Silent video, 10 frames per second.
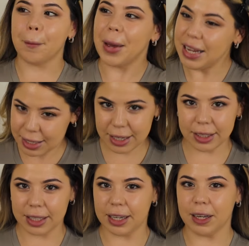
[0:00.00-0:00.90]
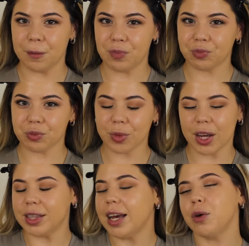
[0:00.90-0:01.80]
basically
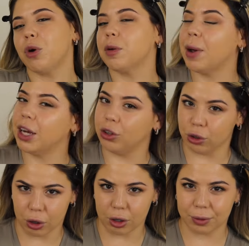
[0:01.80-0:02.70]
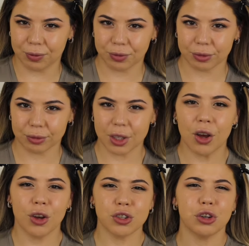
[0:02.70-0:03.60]
they didn't want to pay your girl.
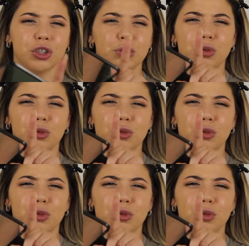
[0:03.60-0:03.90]
So I